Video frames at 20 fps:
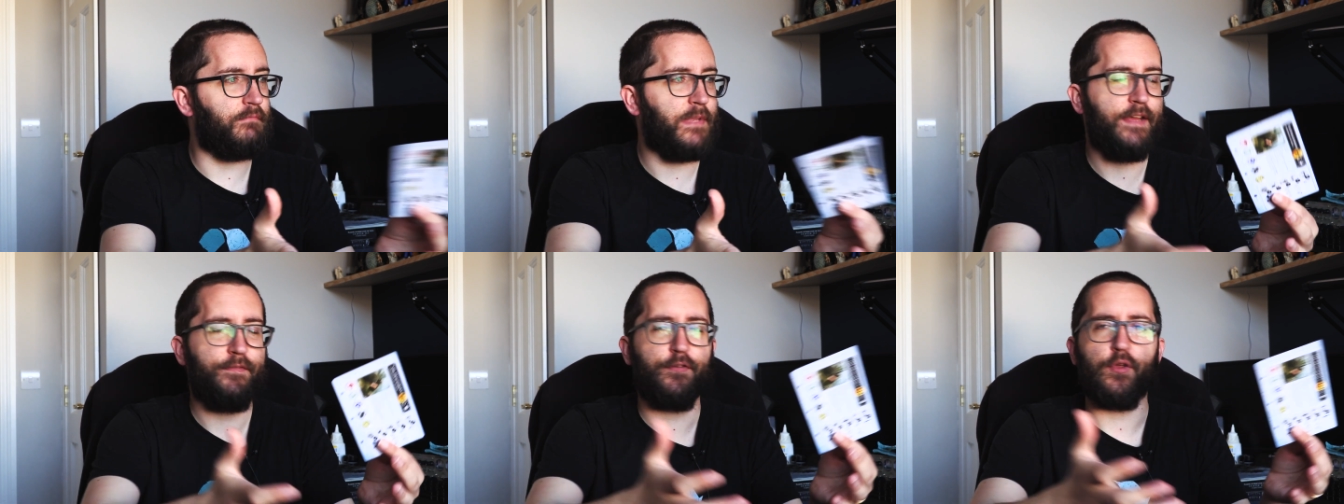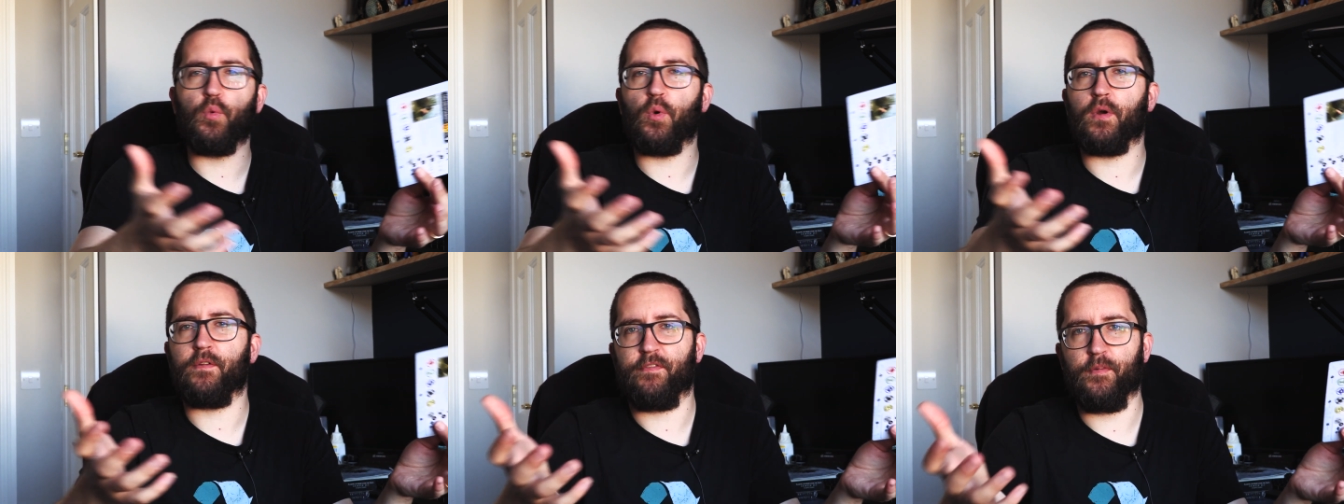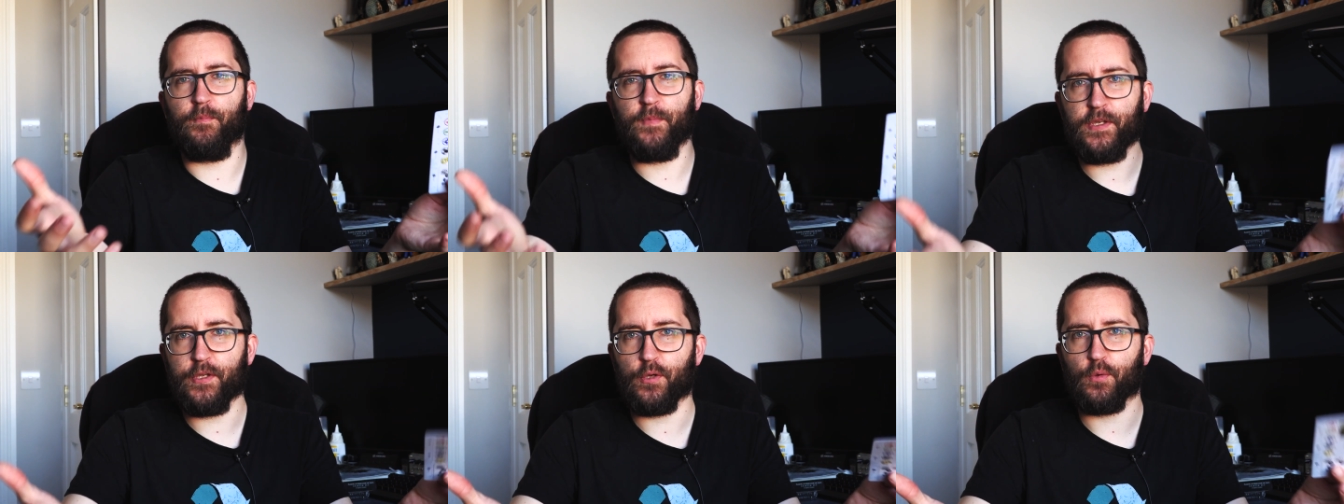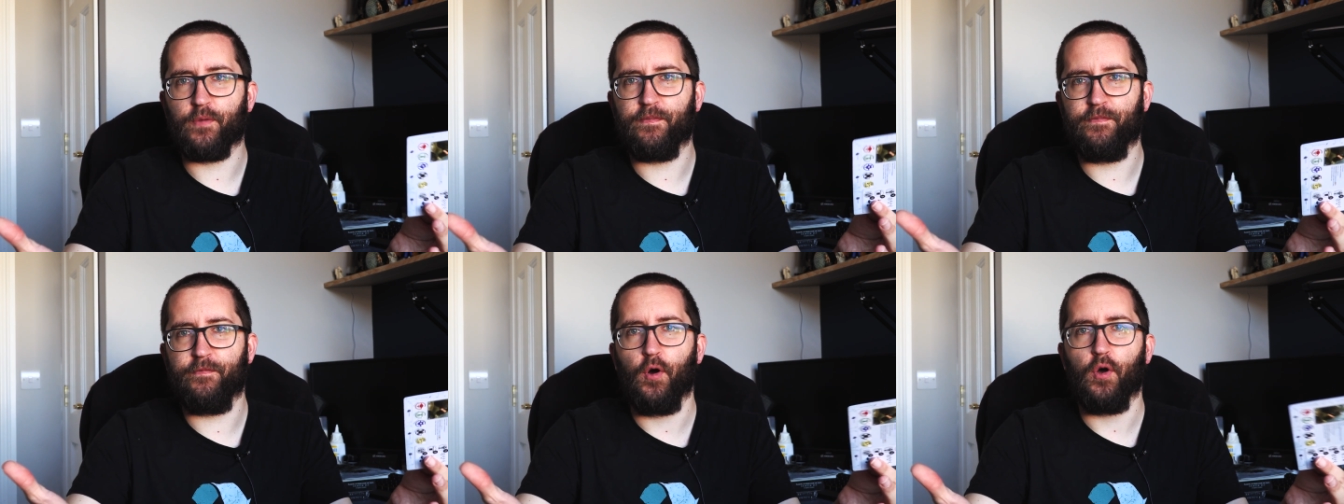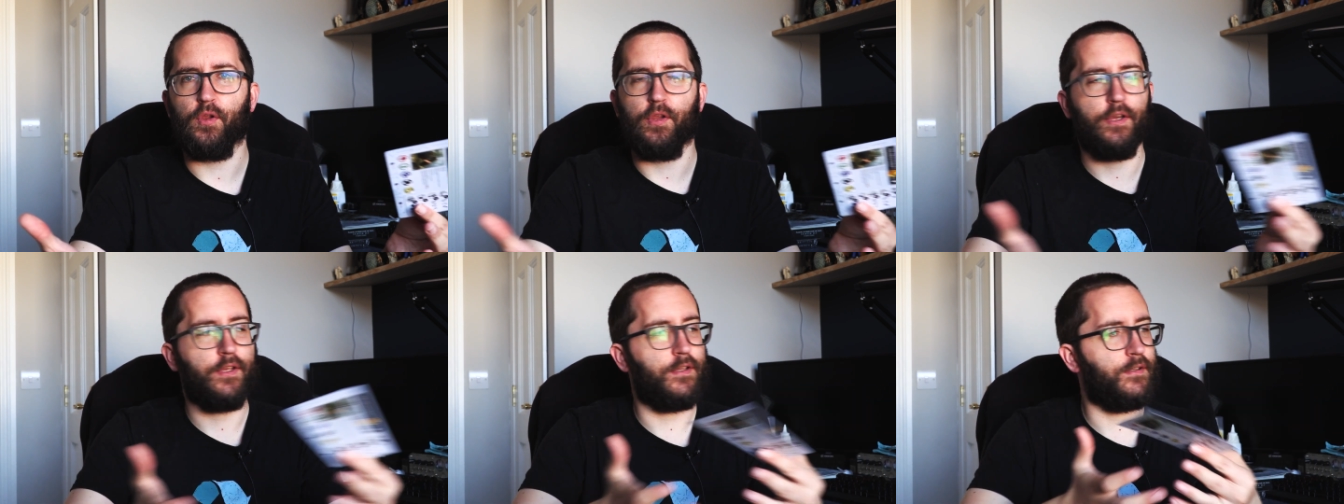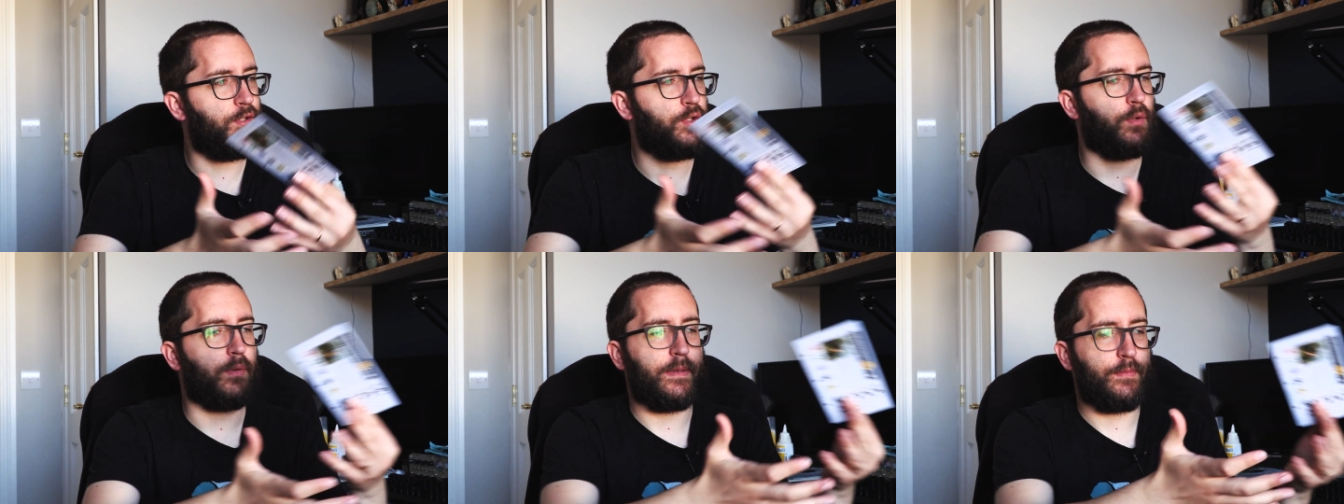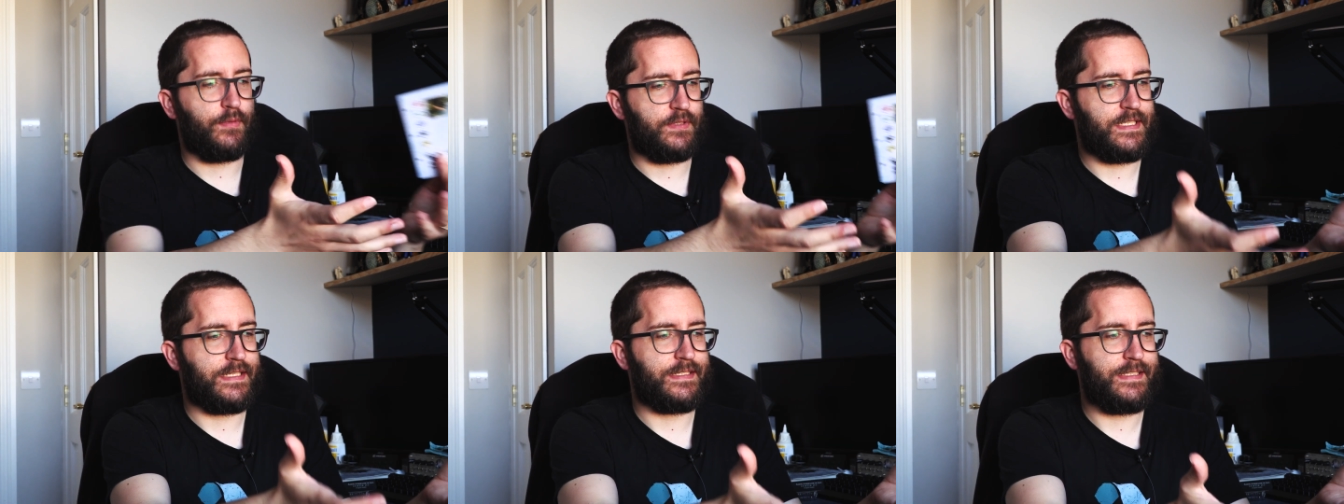if you weren't familiar with Fallout, you were
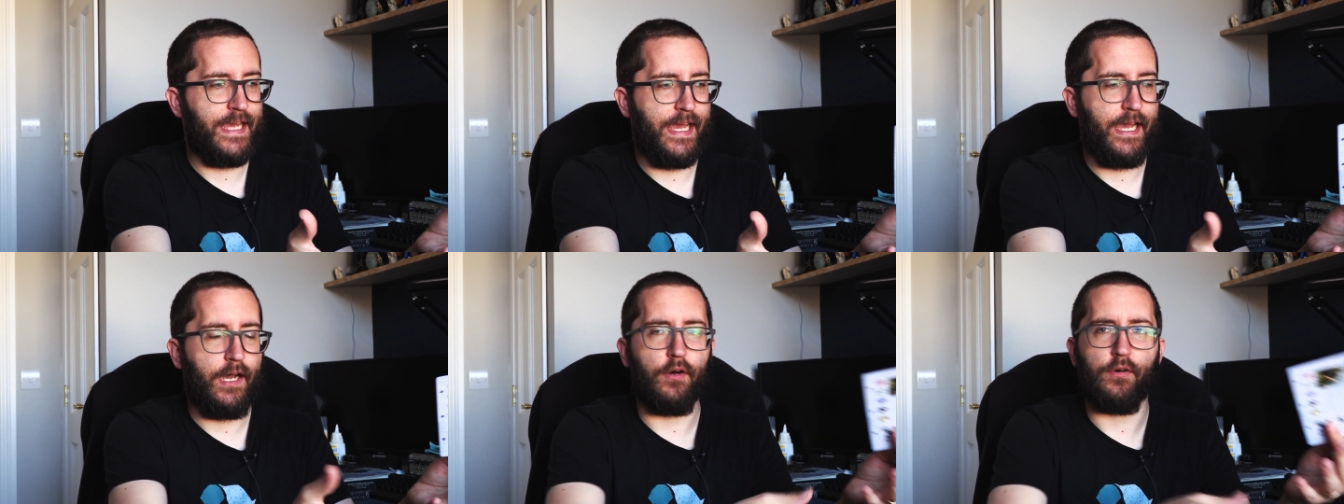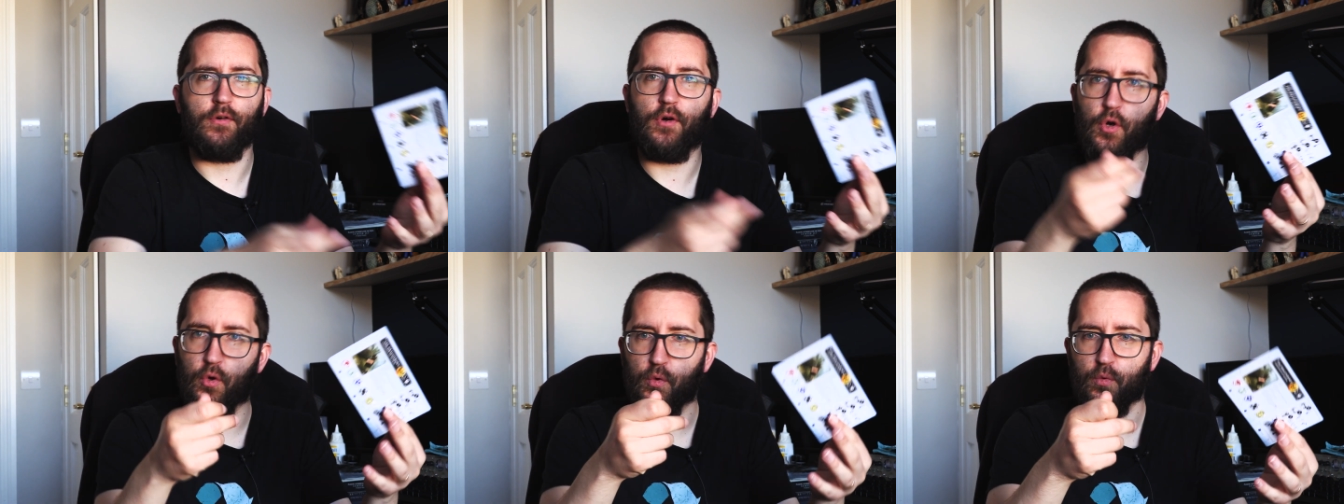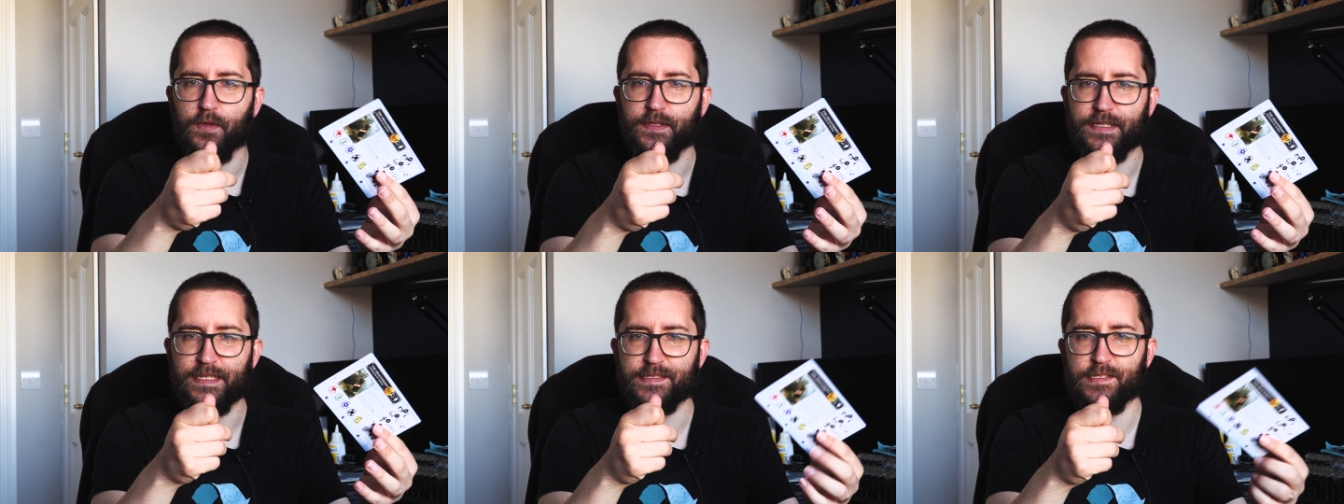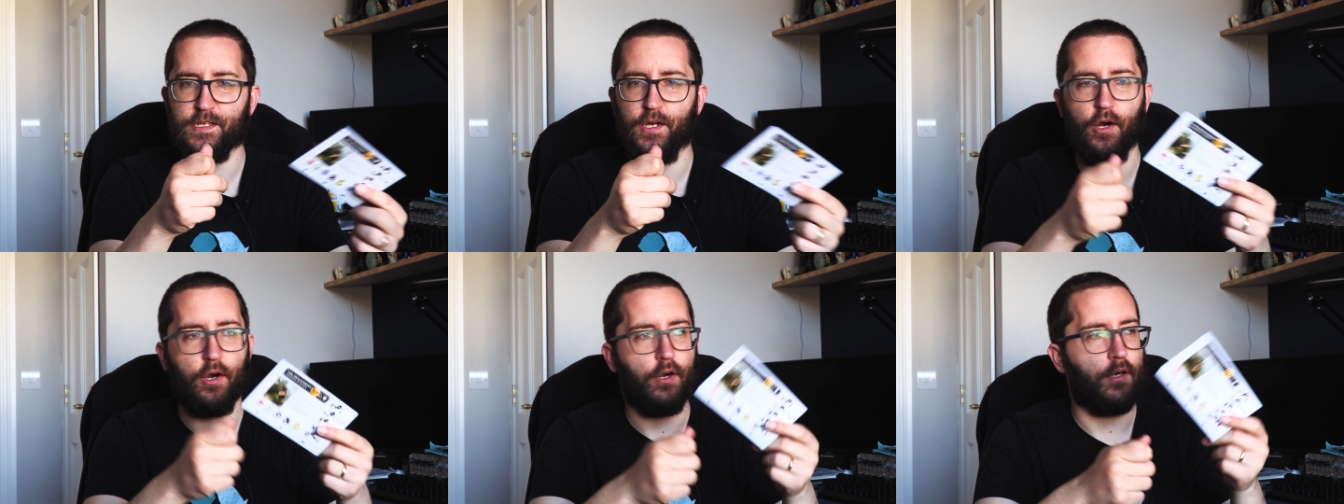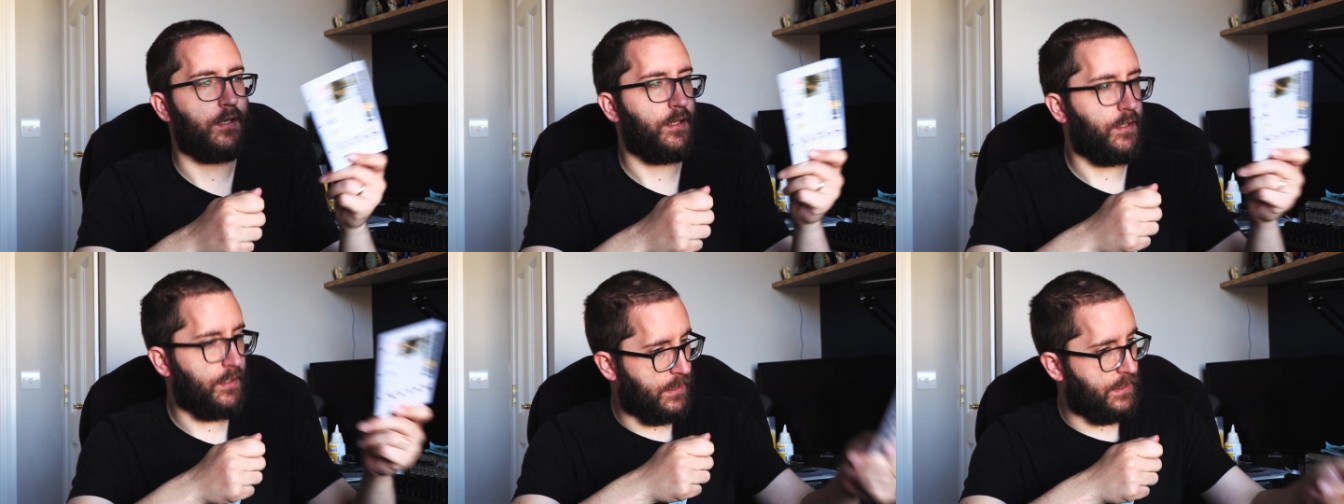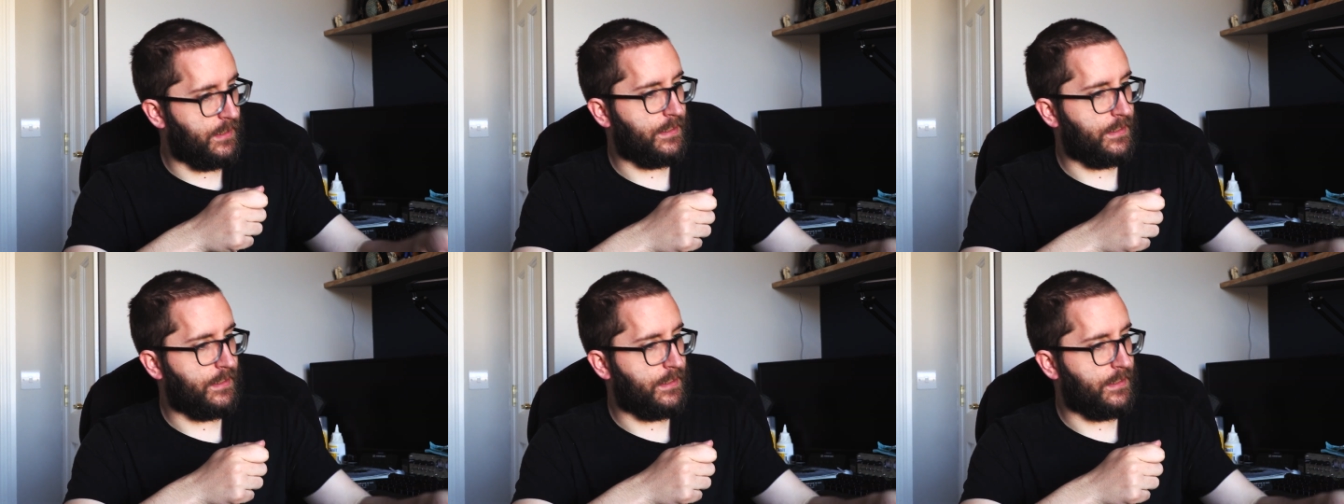able to tell, oh, well, this card